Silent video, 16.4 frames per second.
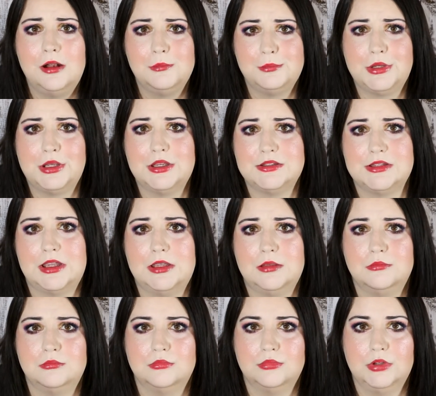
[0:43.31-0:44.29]
because I
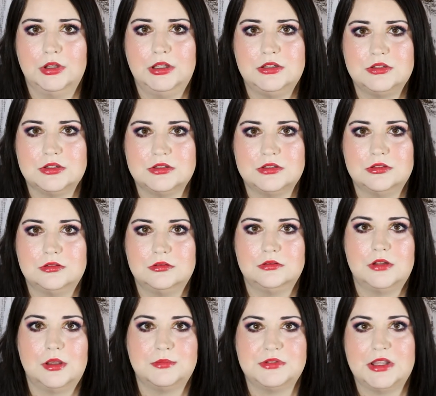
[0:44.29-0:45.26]
am really just
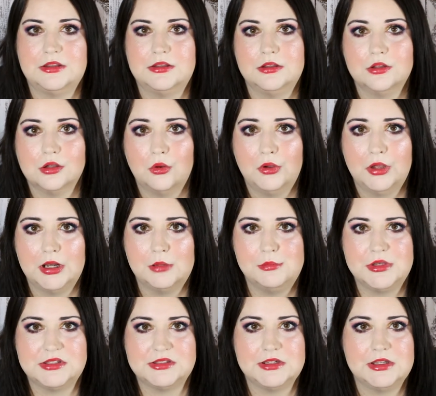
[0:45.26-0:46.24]
upset that they're going out of
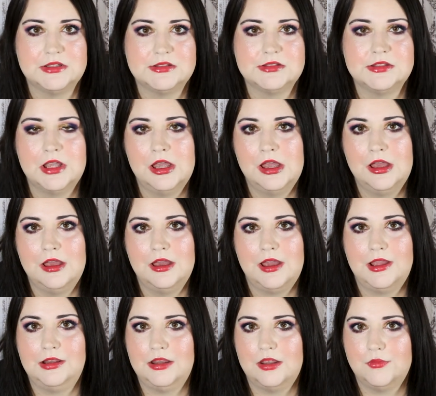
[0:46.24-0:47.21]
business.
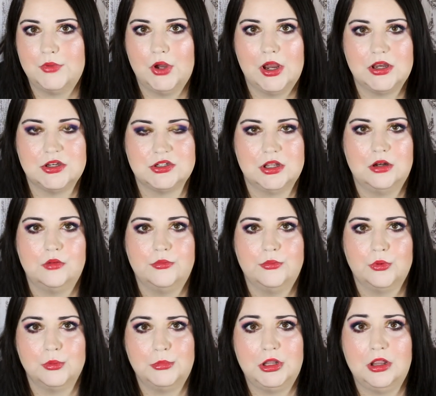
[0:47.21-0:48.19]
I love their eyeshadow
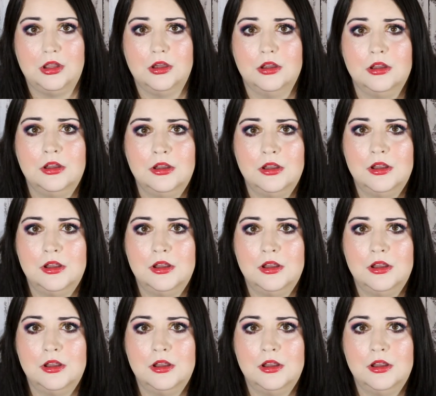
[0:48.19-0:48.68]
formula.